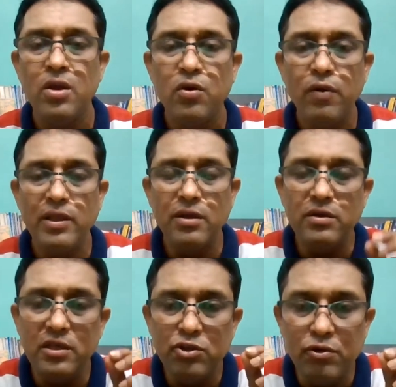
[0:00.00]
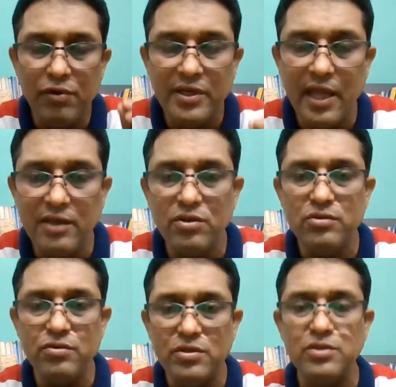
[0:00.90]
whether teacher will take the
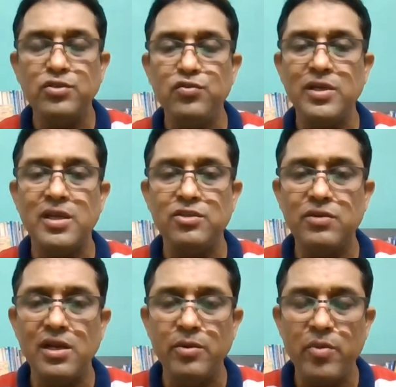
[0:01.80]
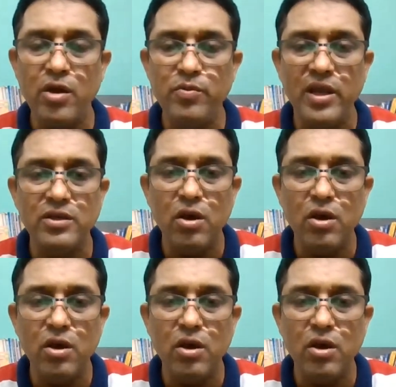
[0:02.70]
students to a natural environment,